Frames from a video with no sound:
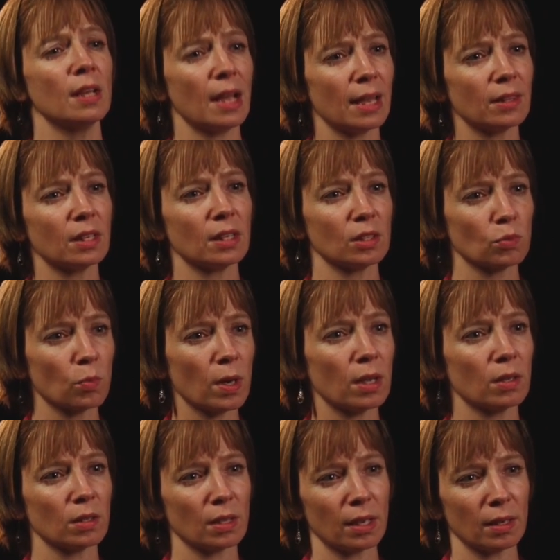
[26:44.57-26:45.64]
And then, as
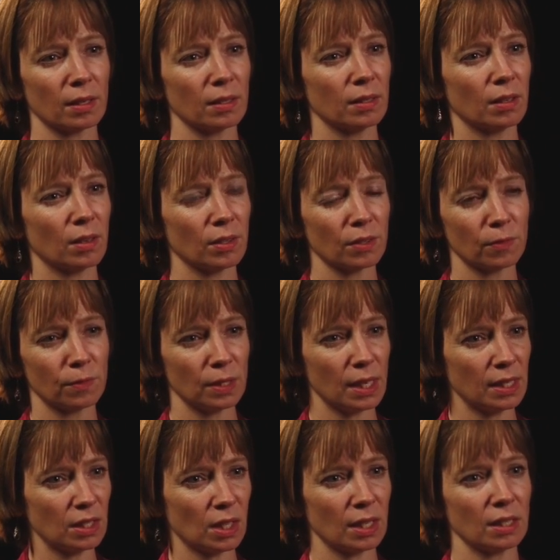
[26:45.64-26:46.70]
well, uh, on the
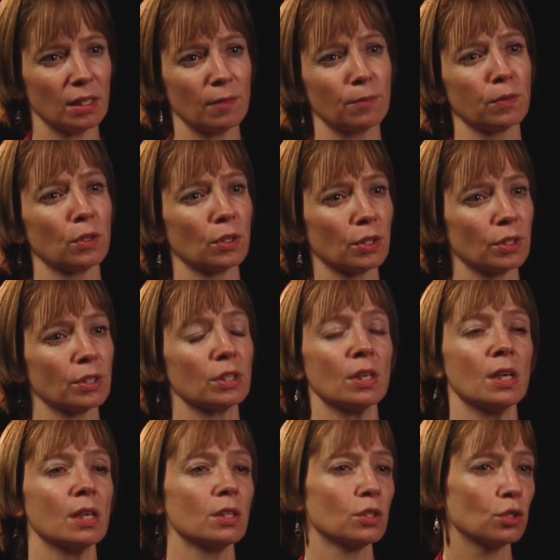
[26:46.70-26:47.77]
VA side, they've learned
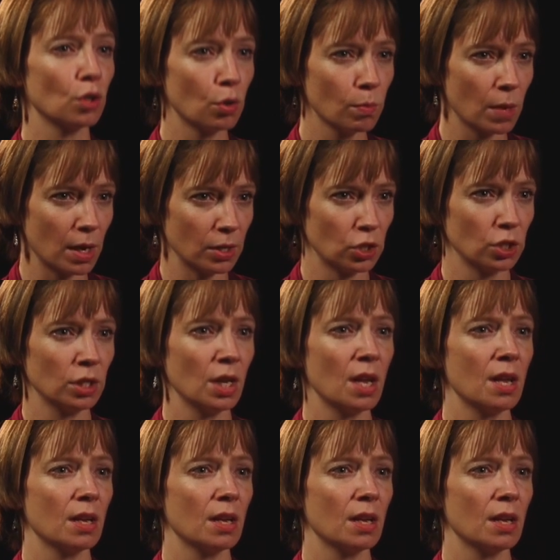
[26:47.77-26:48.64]
so much.